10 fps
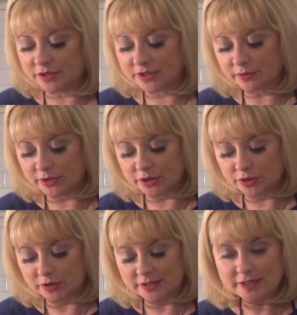just going to
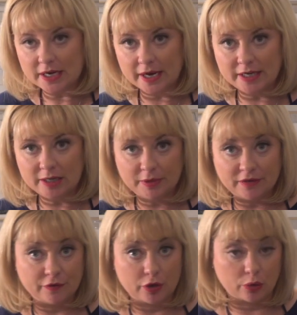do a tiny bit
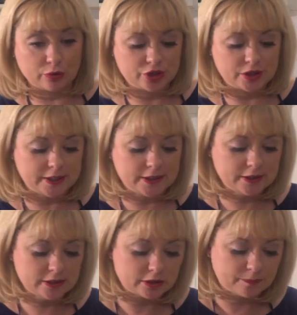of goat
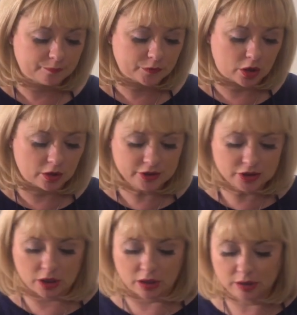cheese on
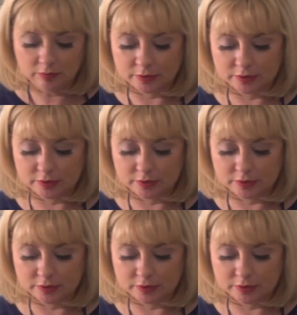top.